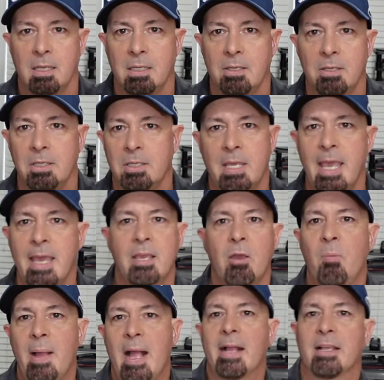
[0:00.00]
You can't
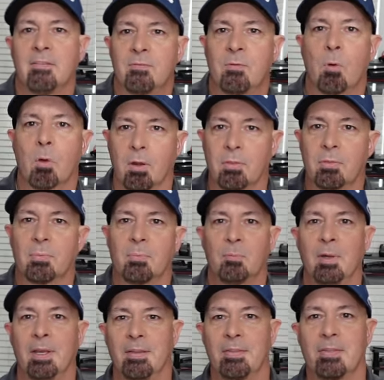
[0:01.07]
go back and forth
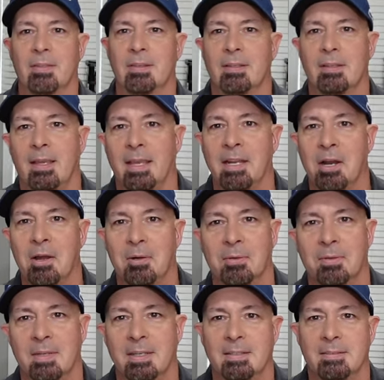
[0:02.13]
with, you
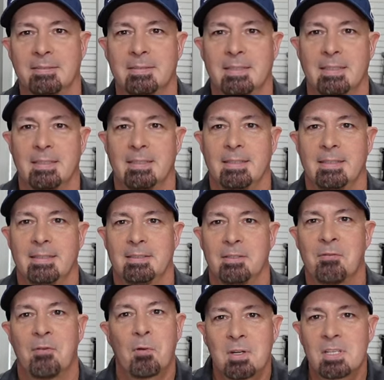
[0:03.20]
know,
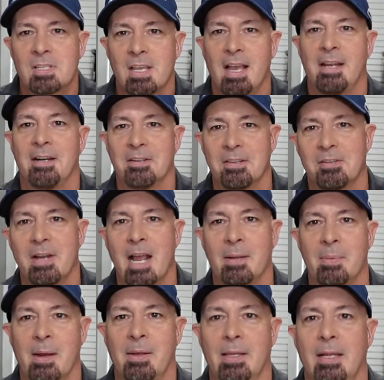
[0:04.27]
the Foresight or the
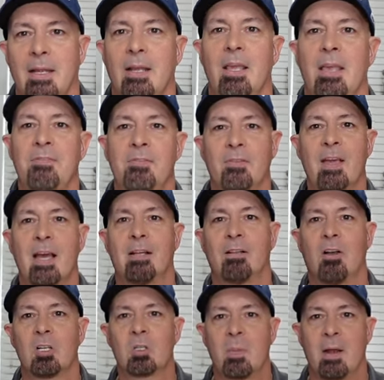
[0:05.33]
TrackMan. If you've got a
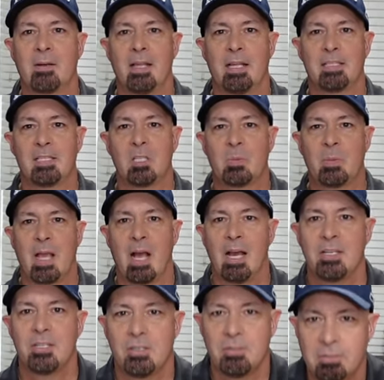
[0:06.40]
launch monitor that sits
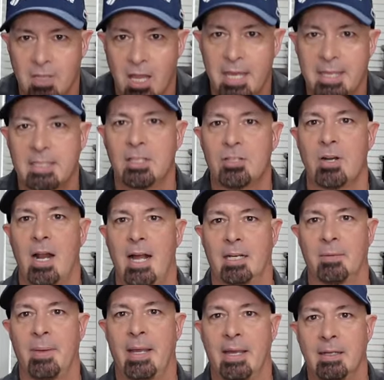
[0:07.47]
behind you, like the
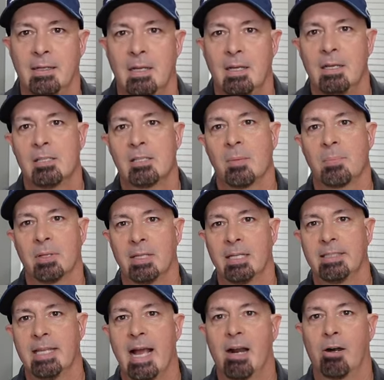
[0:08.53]
TrackMan, something
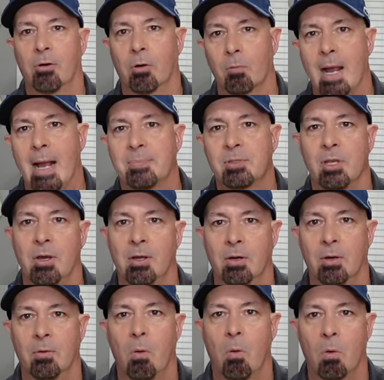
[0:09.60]
like that, or a
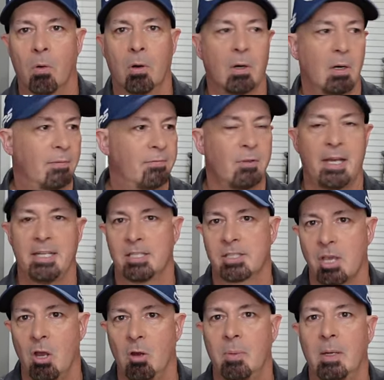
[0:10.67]
Rapsodo or a Flight
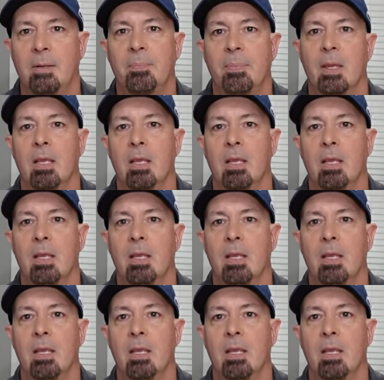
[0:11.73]
Scope,